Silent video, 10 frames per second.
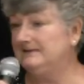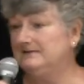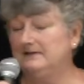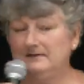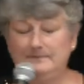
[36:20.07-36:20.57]
is
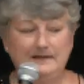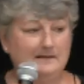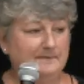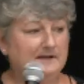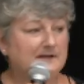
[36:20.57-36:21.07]
going to be
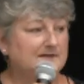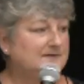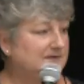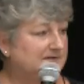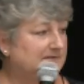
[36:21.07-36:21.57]
because
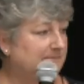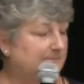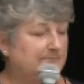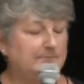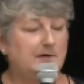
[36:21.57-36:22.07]
there's
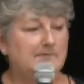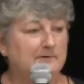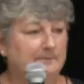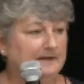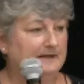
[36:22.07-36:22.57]

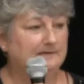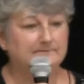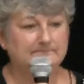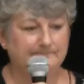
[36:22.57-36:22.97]
probably